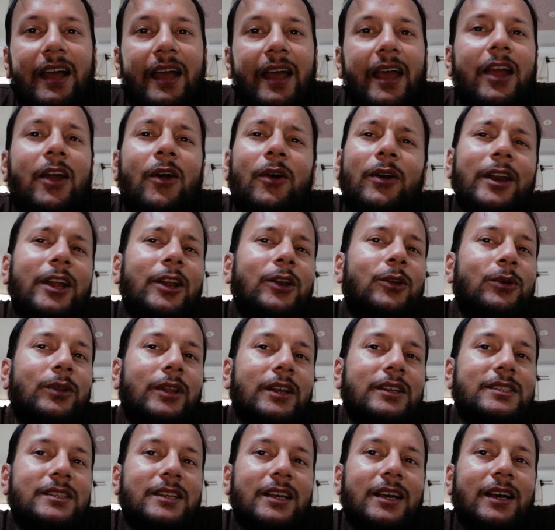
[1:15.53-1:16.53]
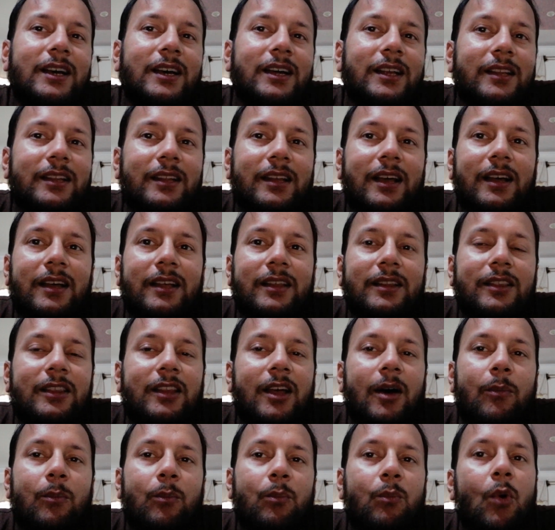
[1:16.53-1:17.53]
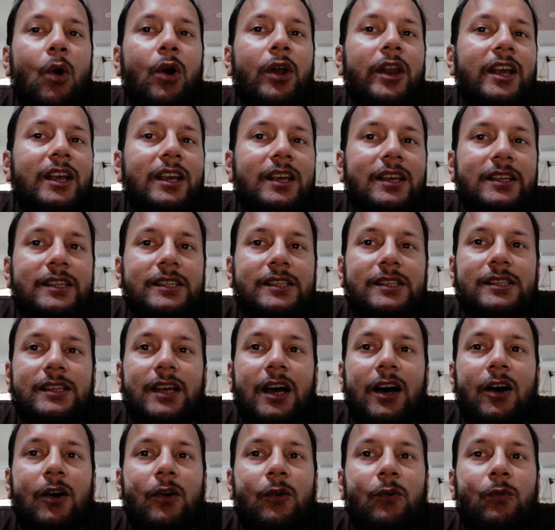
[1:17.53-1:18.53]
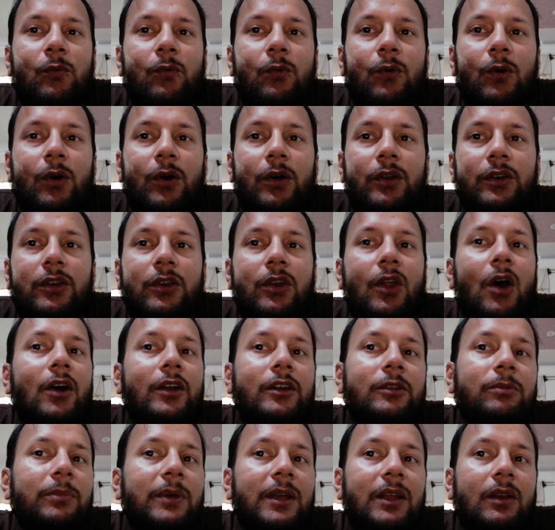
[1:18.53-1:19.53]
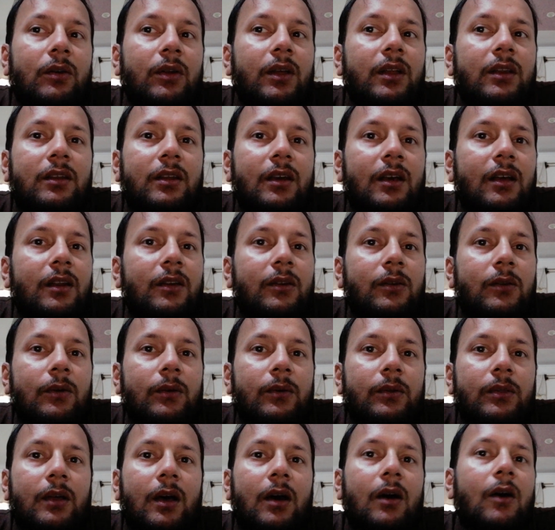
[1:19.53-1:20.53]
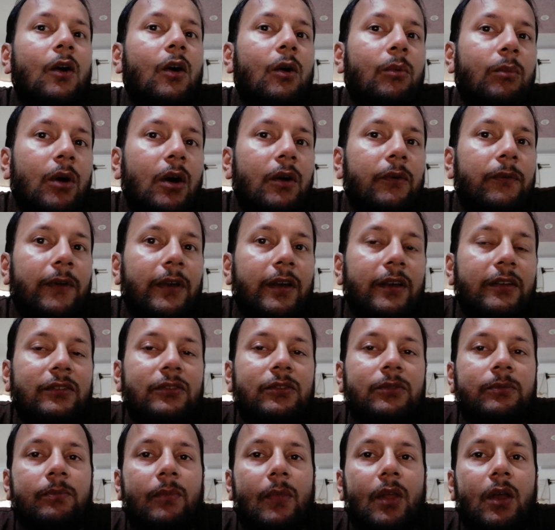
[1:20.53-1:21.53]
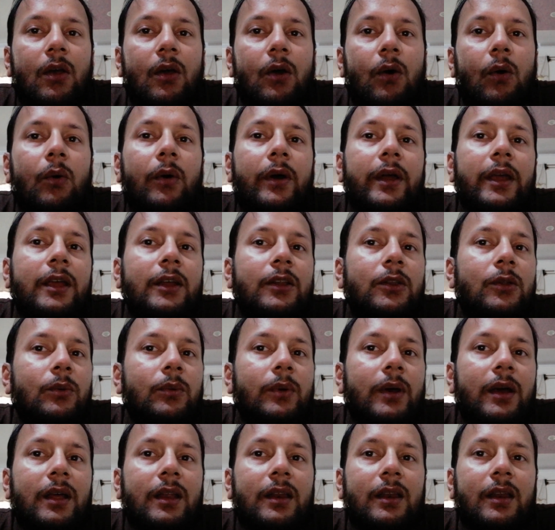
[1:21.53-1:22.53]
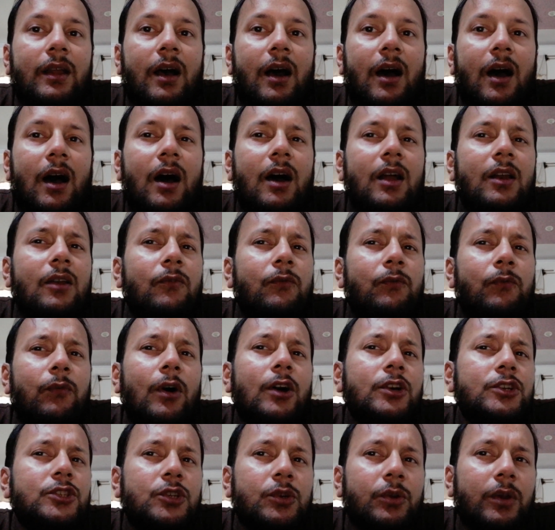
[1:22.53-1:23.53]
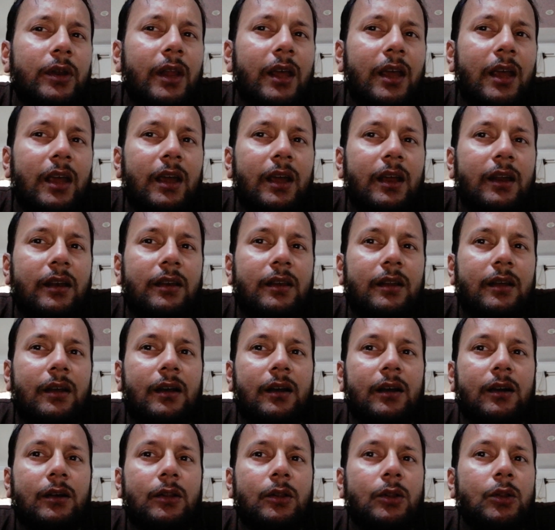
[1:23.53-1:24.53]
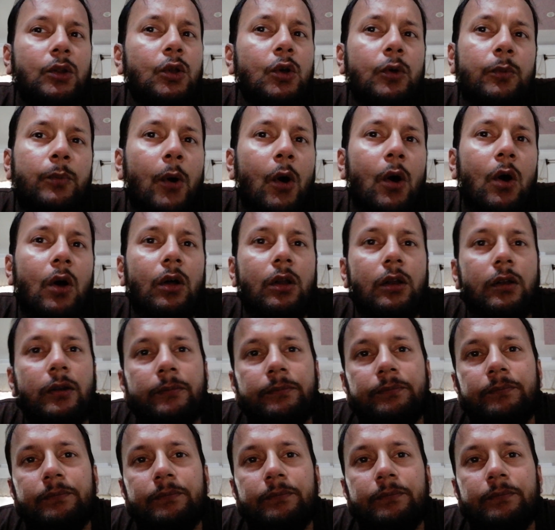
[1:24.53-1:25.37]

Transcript: According to The Sun, the monies would not be returned to the Home Office, owing to an unfortunate loophole.